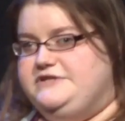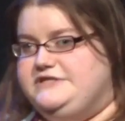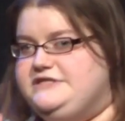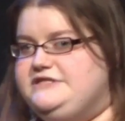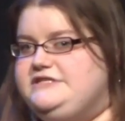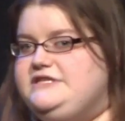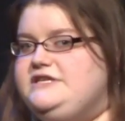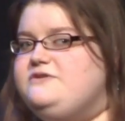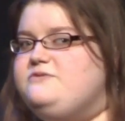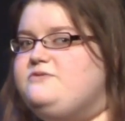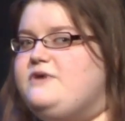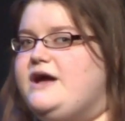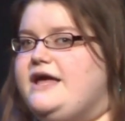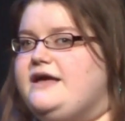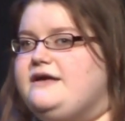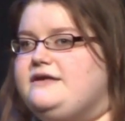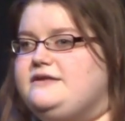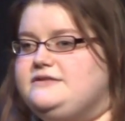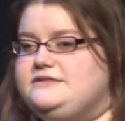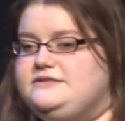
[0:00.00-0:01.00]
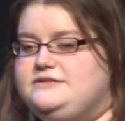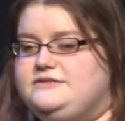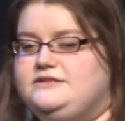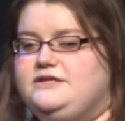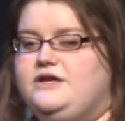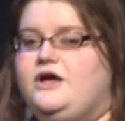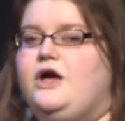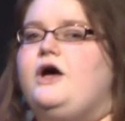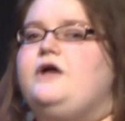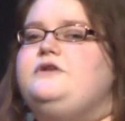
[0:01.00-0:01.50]
we see whales,
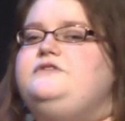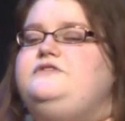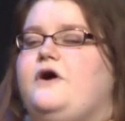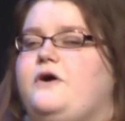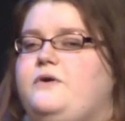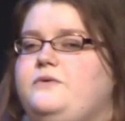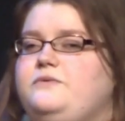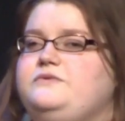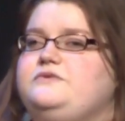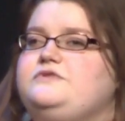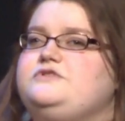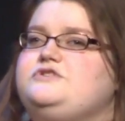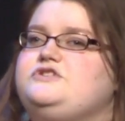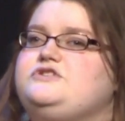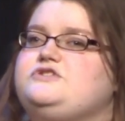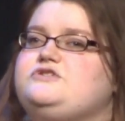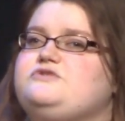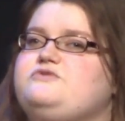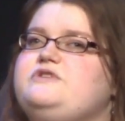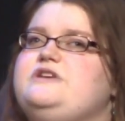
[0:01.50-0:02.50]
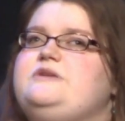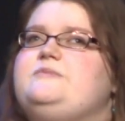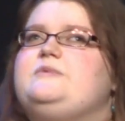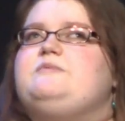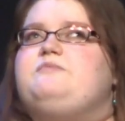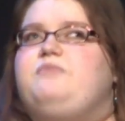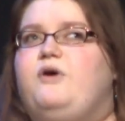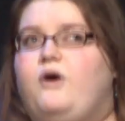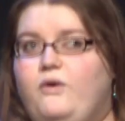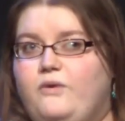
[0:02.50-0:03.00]
don't scream
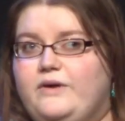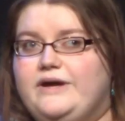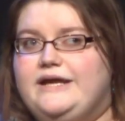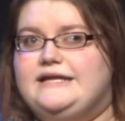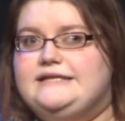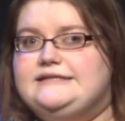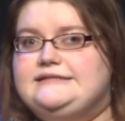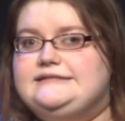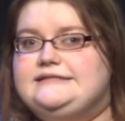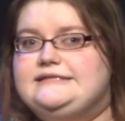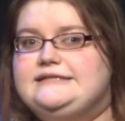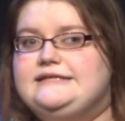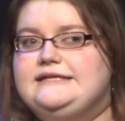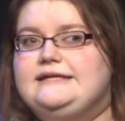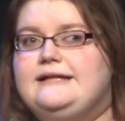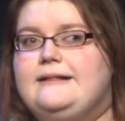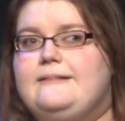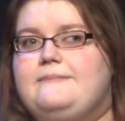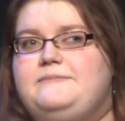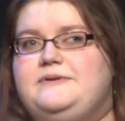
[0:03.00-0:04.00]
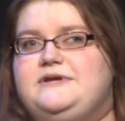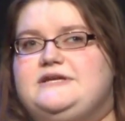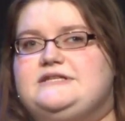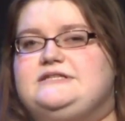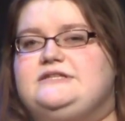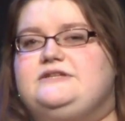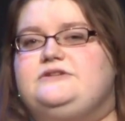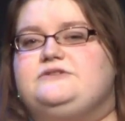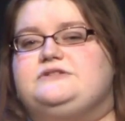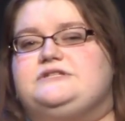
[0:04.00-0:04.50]
and point
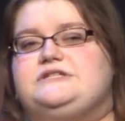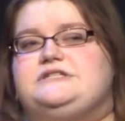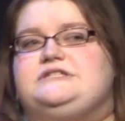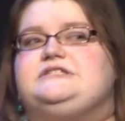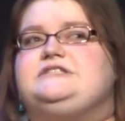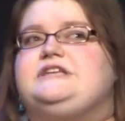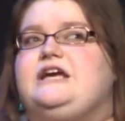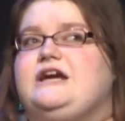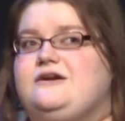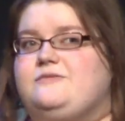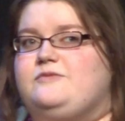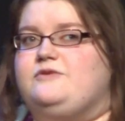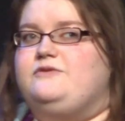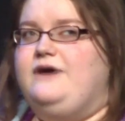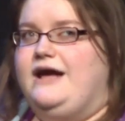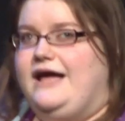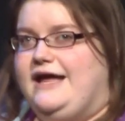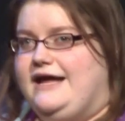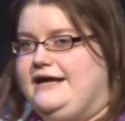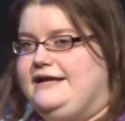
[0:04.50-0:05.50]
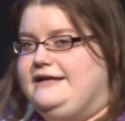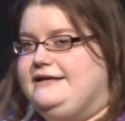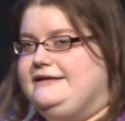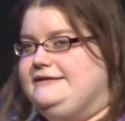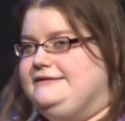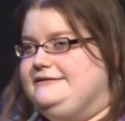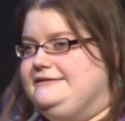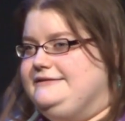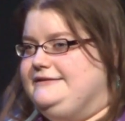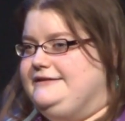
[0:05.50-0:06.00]
because then you'll just scare them
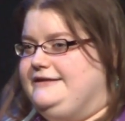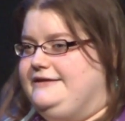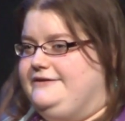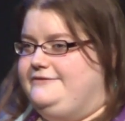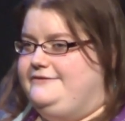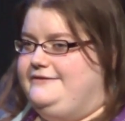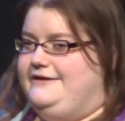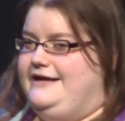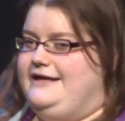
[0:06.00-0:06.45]
away, you know.